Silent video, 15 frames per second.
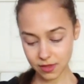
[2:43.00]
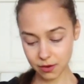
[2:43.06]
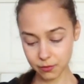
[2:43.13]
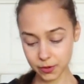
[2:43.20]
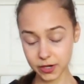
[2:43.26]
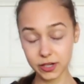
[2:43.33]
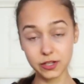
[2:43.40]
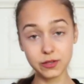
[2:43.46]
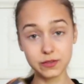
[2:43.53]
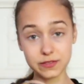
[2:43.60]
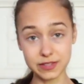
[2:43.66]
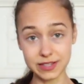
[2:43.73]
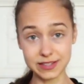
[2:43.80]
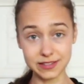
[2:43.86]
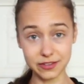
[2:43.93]
we're gonna use
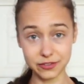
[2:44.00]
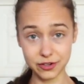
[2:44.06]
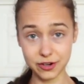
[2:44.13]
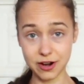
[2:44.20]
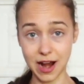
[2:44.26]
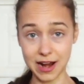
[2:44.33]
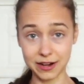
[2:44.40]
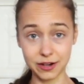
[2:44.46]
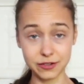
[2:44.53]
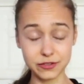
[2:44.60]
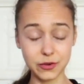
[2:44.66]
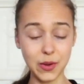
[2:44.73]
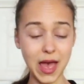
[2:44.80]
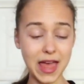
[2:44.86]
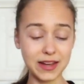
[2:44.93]
these as our crackers.
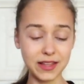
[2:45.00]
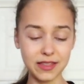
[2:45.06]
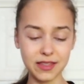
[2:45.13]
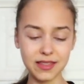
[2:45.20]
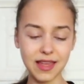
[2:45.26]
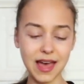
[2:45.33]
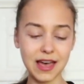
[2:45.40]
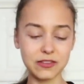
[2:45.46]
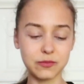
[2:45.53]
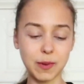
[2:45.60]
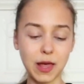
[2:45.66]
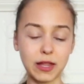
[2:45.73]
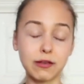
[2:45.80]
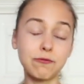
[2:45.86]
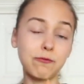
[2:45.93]
So anything that has
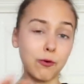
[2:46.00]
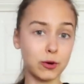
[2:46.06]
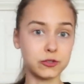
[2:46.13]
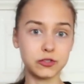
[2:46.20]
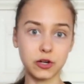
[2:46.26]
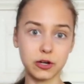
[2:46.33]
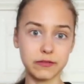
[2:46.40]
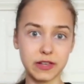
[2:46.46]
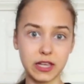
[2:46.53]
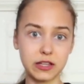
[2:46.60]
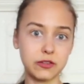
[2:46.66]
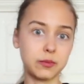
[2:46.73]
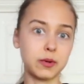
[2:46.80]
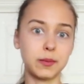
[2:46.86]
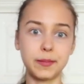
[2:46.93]
about like 4
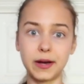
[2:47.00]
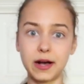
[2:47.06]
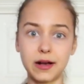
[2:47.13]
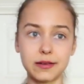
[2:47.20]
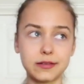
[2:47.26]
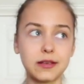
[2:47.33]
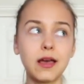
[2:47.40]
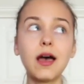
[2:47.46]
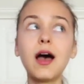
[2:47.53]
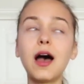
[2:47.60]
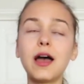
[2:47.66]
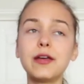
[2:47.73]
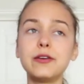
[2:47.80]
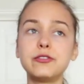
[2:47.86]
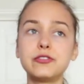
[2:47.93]
servings per box.
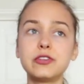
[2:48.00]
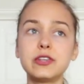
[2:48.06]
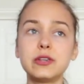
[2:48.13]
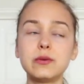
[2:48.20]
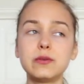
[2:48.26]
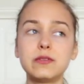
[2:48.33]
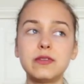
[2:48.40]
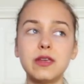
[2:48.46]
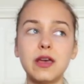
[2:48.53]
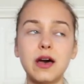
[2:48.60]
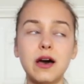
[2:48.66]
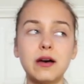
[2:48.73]
I usually use the